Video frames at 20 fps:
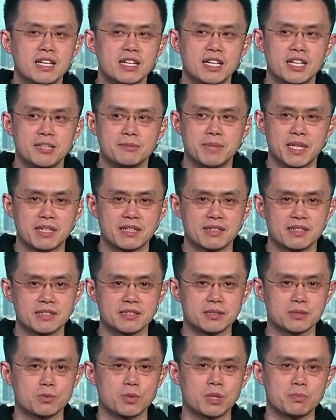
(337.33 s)
I think
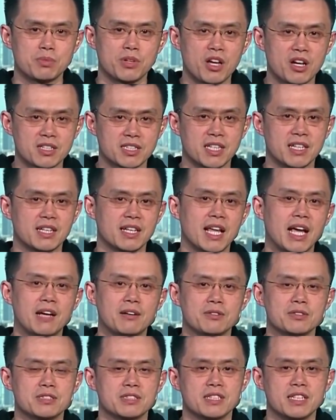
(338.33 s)
this is what blockchain
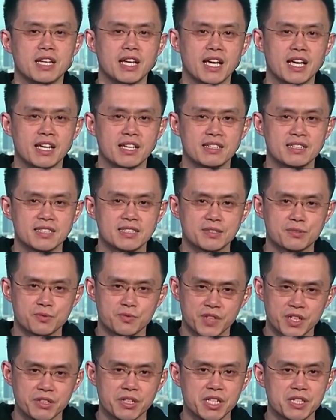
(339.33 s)
allows, and it's
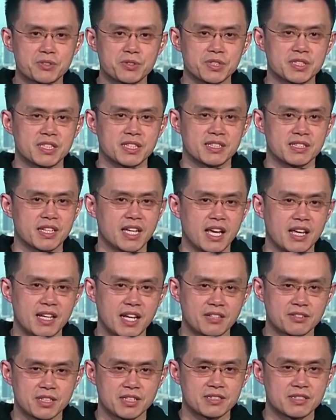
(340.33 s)
very interesting. And
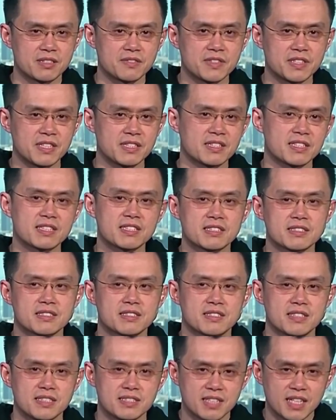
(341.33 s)
actually servicing
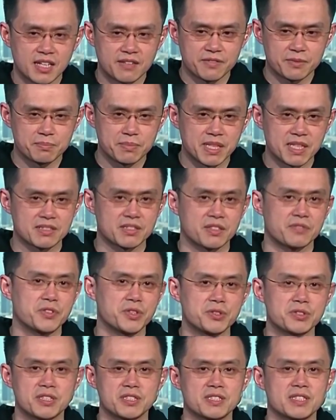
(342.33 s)
this kind of mix of
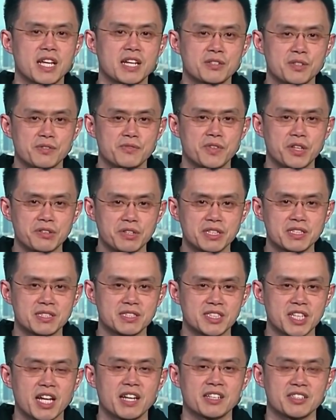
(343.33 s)
users is actually very
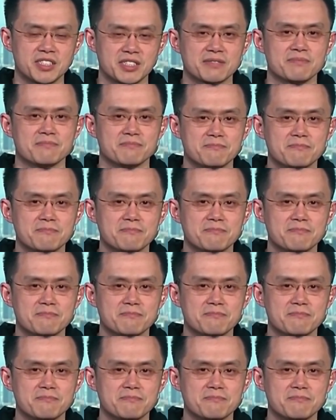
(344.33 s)
challenging.